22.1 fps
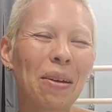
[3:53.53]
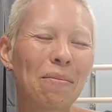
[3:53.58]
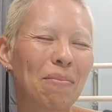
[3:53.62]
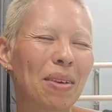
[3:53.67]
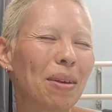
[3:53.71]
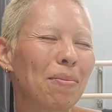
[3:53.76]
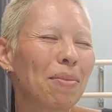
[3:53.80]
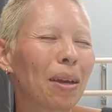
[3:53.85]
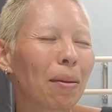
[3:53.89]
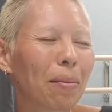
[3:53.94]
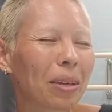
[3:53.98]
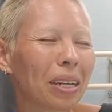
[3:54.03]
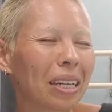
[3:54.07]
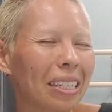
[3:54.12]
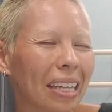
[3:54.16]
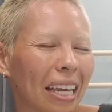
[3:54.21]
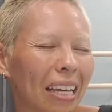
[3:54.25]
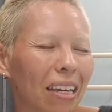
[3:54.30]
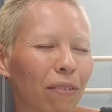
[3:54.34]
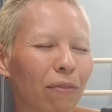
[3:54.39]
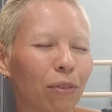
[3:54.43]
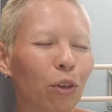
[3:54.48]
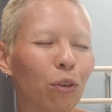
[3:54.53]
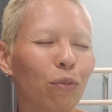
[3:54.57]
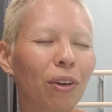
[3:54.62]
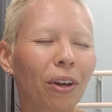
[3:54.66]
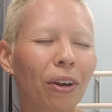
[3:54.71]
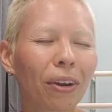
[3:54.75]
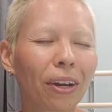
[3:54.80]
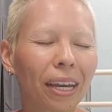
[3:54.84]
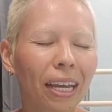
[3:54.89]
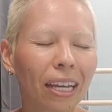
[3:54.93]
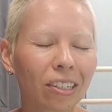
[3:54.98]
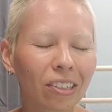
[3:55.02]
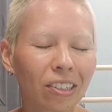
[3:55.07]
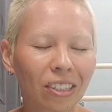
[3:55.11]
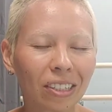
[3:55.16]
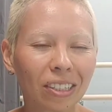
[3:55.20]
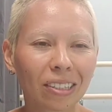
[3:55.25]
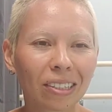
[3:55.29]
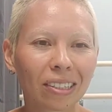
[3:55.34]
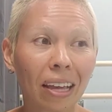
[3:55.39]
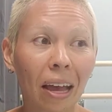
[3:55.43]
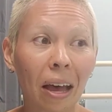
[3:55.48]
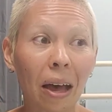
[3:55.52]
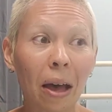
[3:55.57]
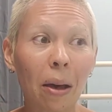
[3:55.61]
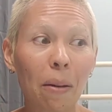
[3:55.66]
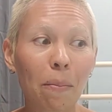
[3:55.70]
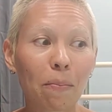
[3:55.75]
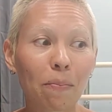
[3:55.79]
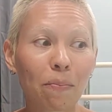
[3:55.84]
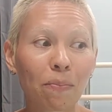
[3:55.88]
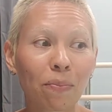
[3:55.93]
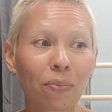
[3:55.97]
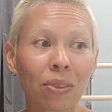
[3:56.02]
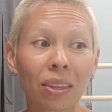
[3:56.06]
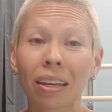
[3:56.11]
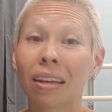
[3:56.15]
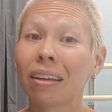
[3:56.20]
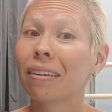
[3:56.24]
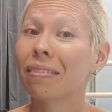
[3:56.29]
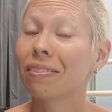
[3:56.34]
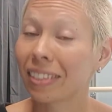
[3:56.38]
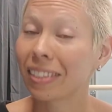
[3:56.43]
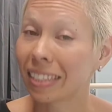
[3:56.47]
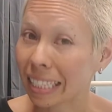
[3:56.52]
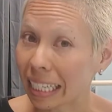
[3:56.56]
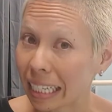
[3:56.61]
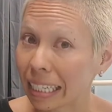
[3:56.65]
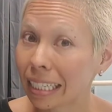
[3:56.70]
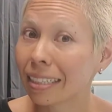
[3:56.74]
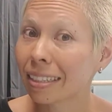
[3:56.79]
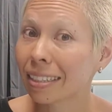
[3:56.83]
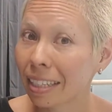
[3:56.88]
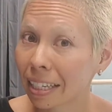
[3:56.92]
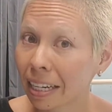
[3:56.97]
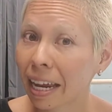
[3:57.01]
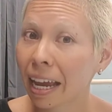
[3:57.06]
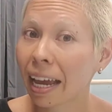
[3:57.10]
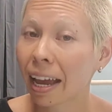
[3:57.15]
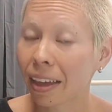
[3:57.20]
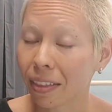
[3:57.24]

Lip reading: Maybe I'm going to take a few variations seated today.